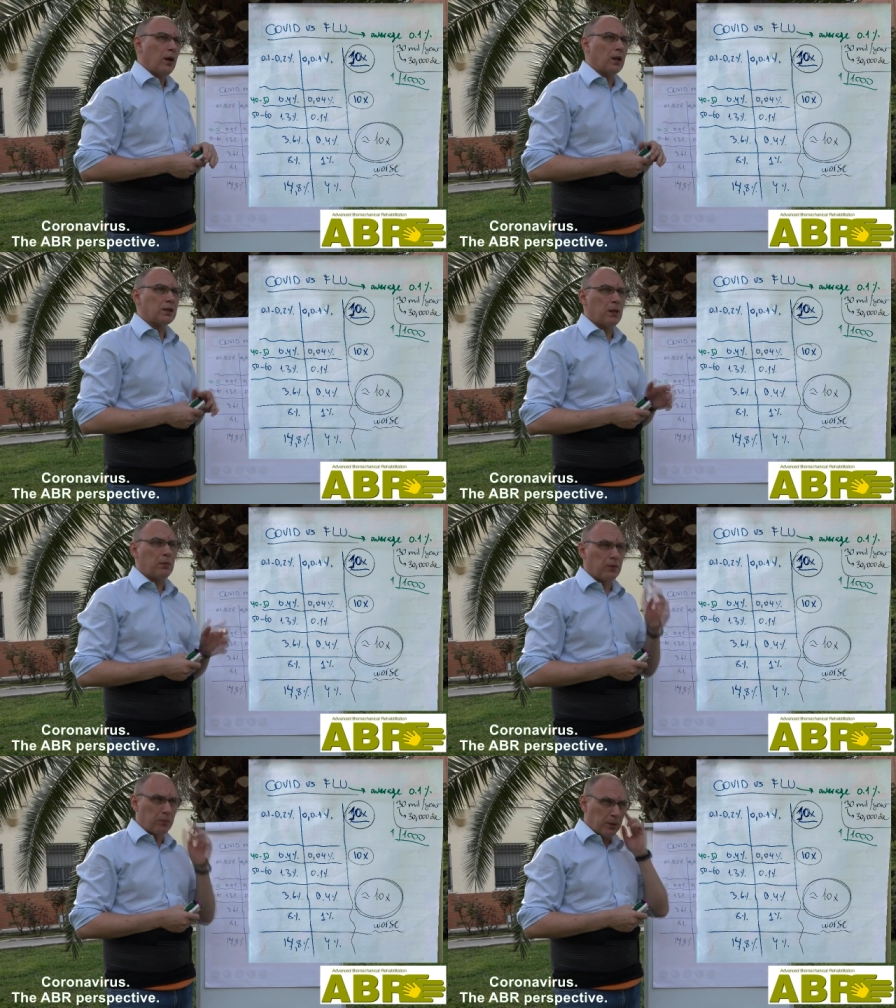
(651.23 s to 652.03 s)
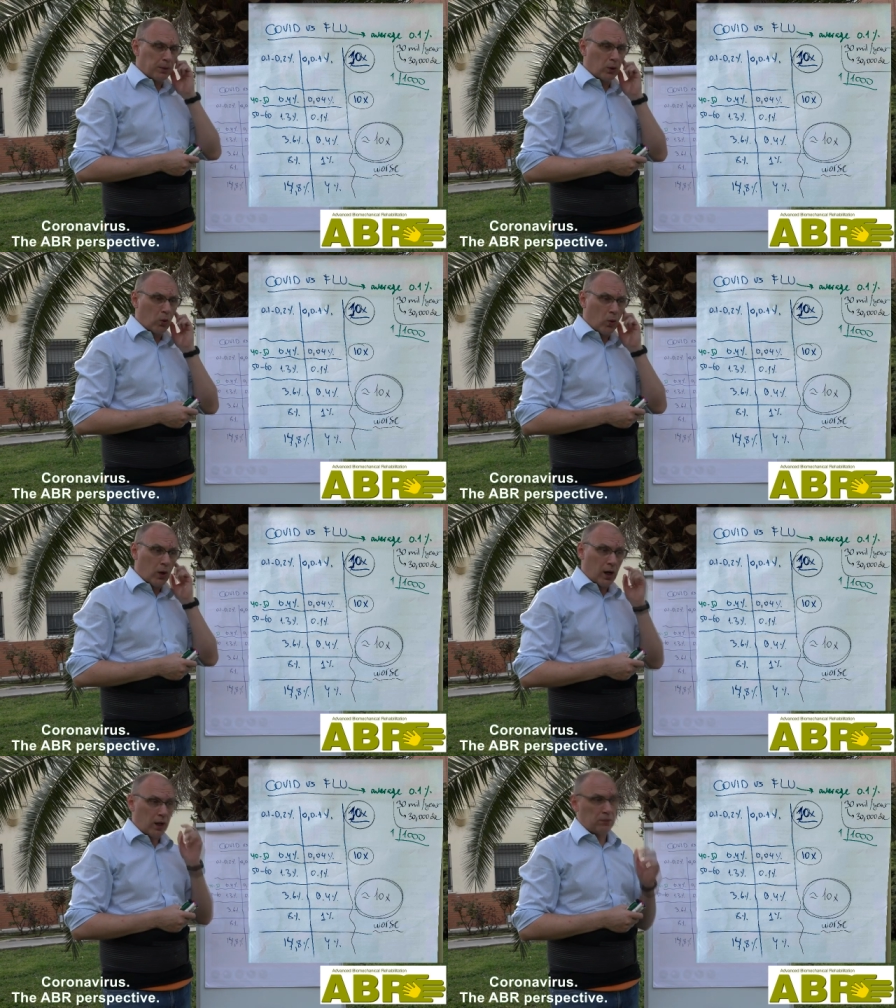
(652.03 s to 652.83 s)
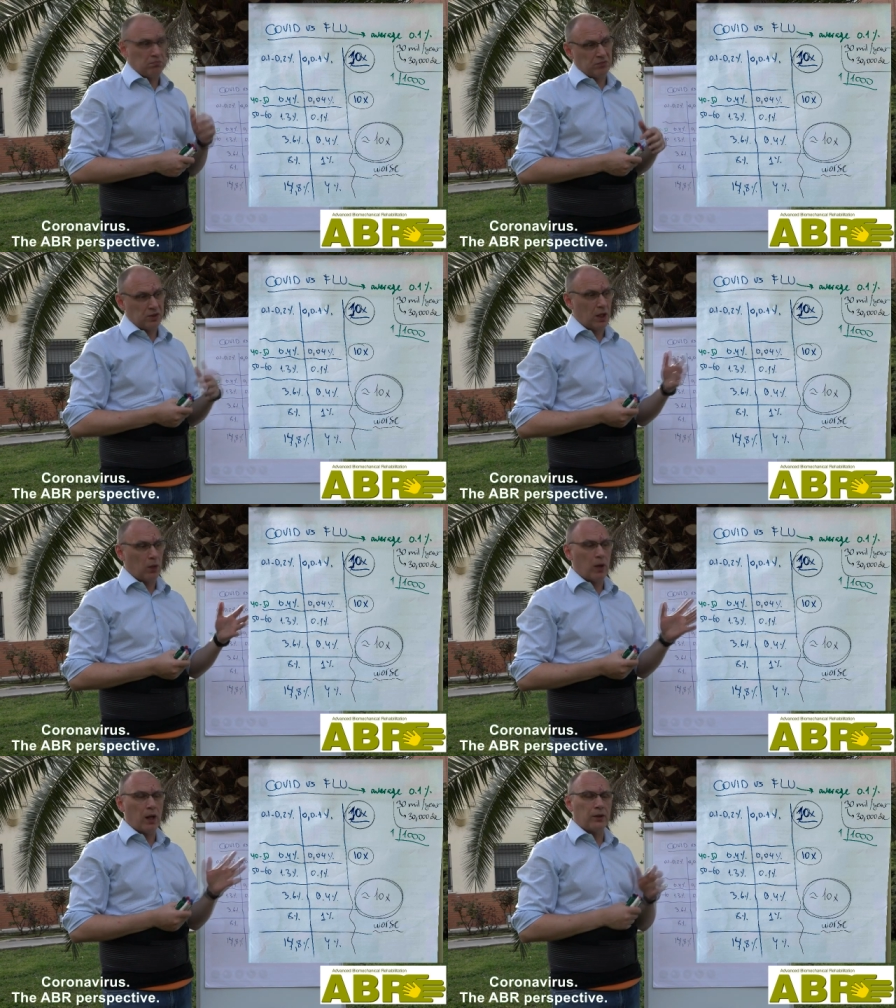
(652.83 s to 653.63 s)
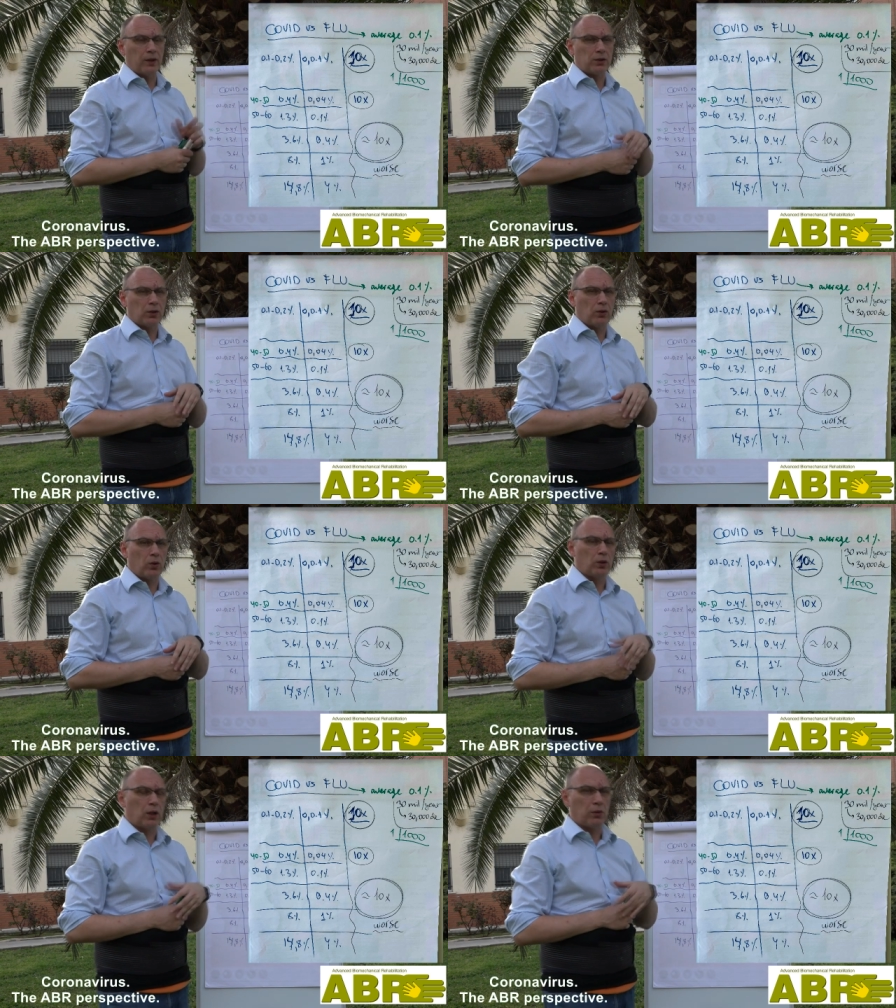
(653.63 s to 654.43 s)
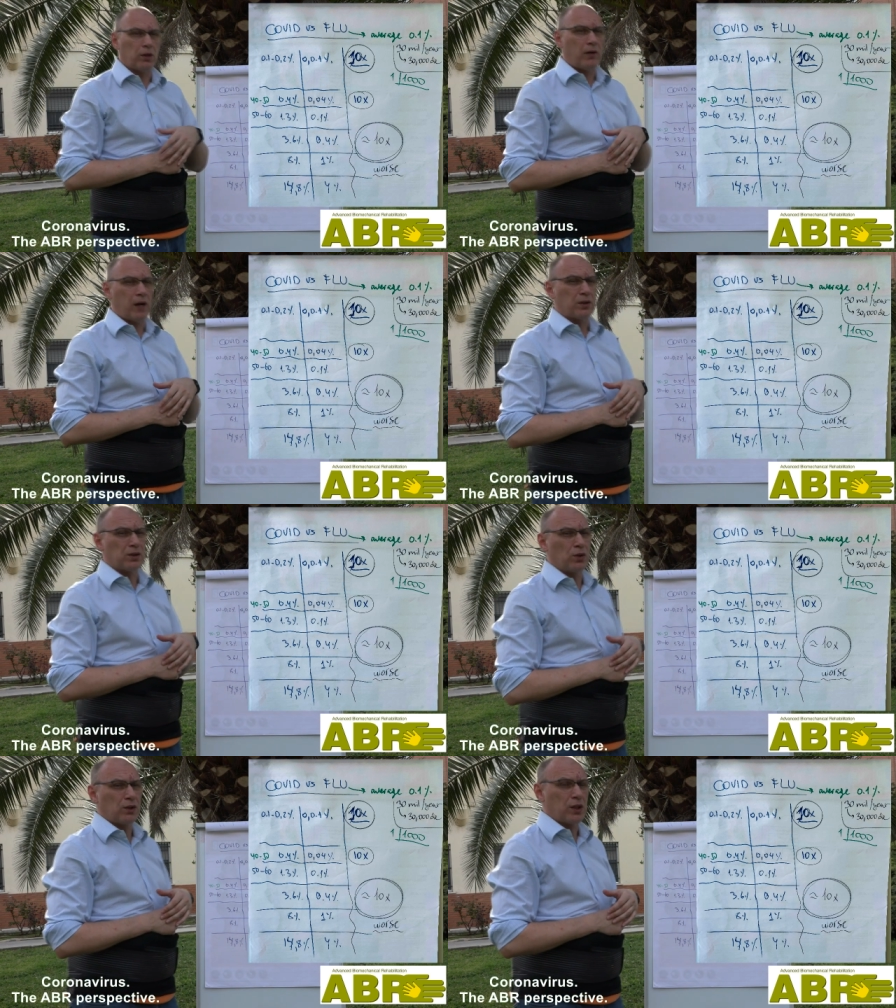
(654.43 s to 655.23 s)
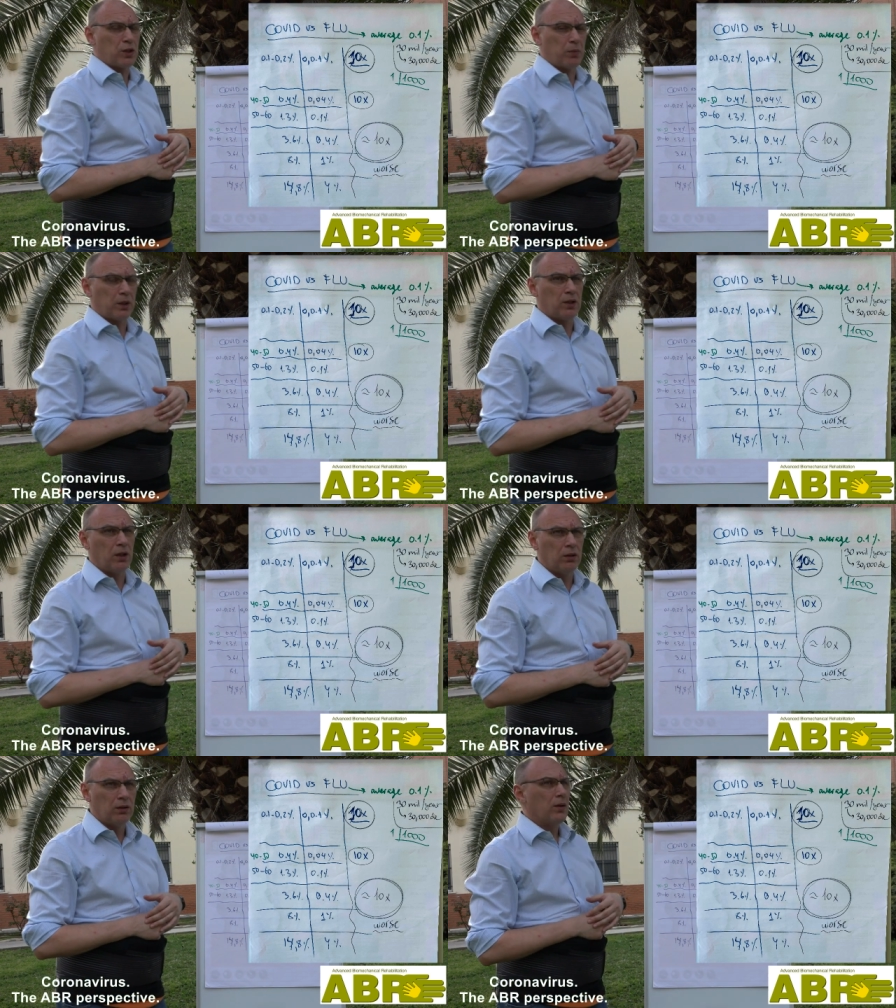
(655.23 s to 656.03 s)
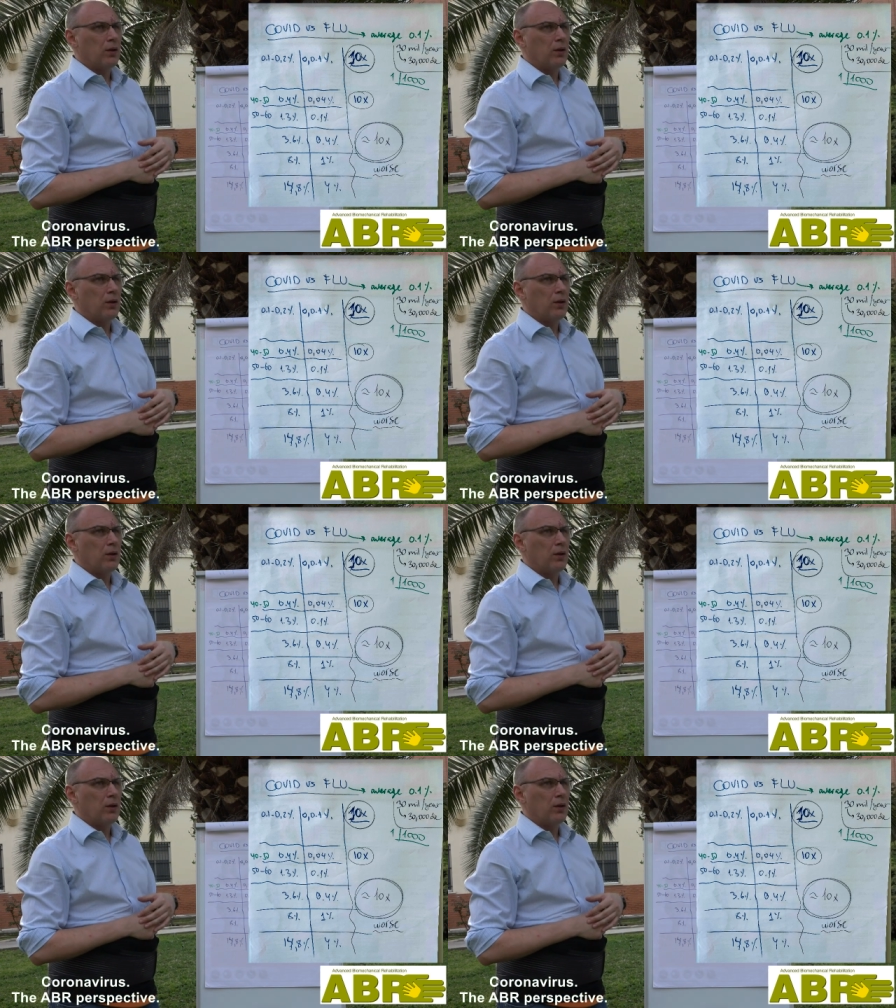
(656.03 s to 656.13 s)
And some of the people who are saying, well, this whole coronavirus is not such a big deal,